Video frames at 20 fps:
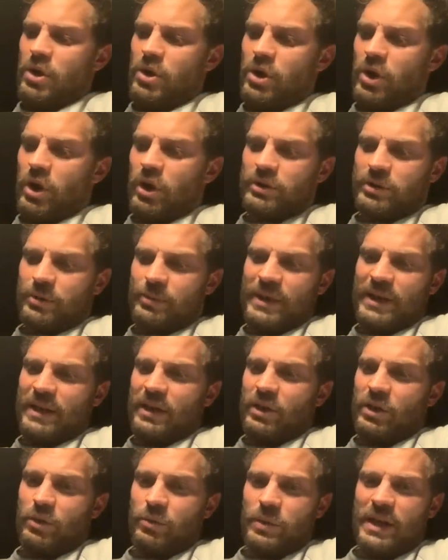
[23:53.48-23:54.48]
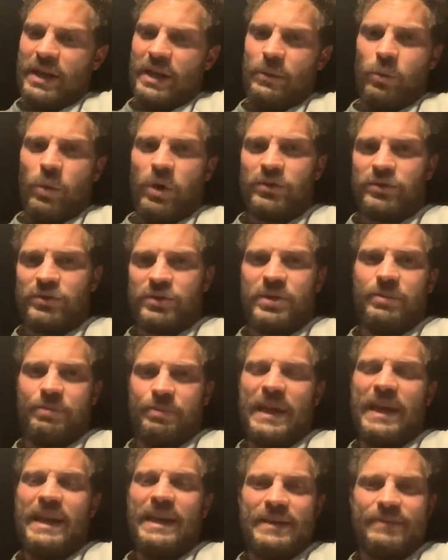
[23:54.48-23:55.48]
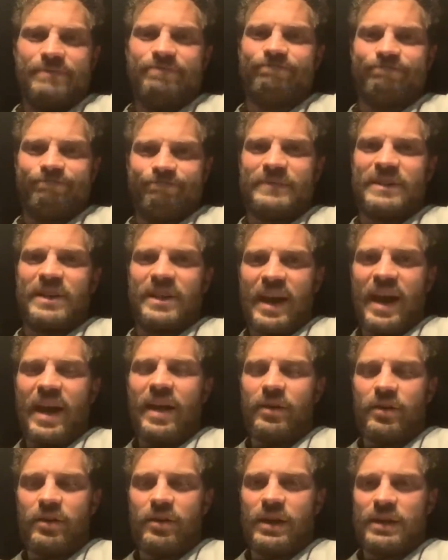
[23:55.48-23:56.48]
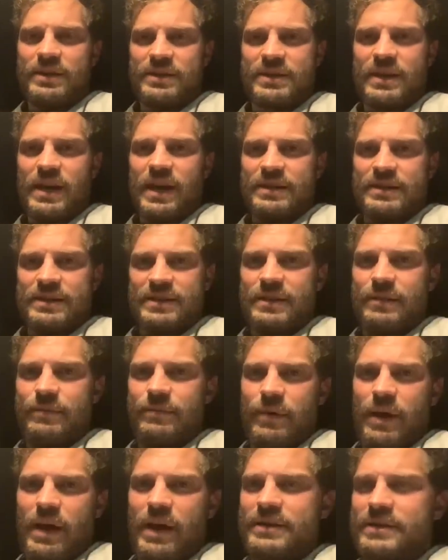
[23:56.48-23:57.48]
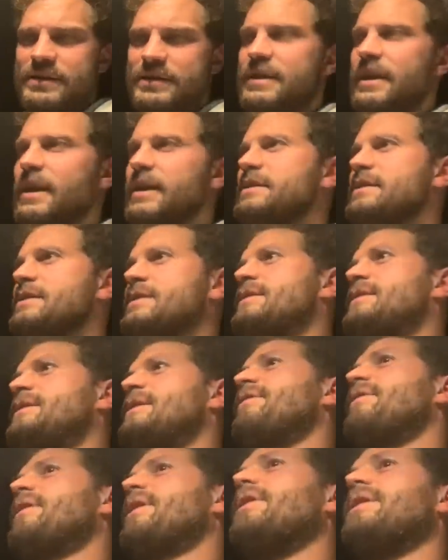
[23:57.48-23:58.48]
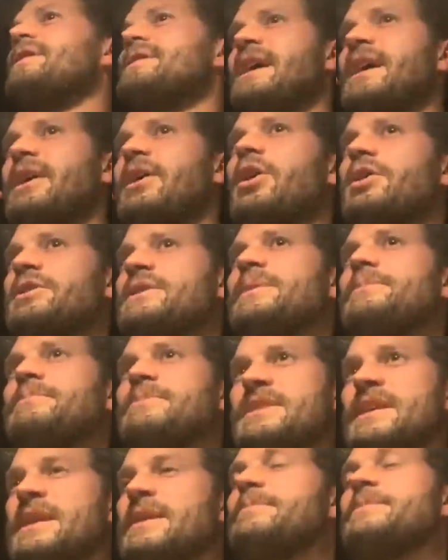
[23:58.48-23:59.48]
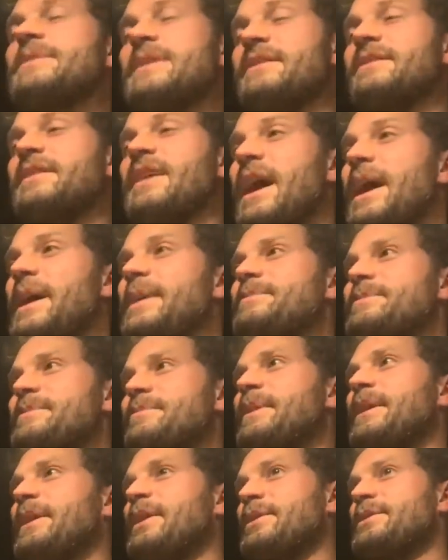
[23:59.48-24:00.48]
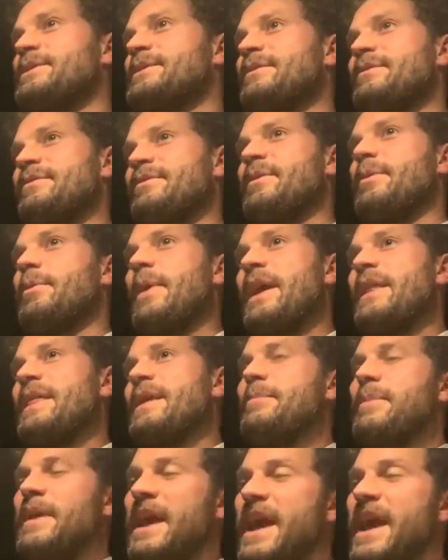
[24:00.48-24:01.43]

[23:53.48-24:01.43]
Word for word: who ultimately you really want to be together as as as as difficult as that concept seems at times because of the way they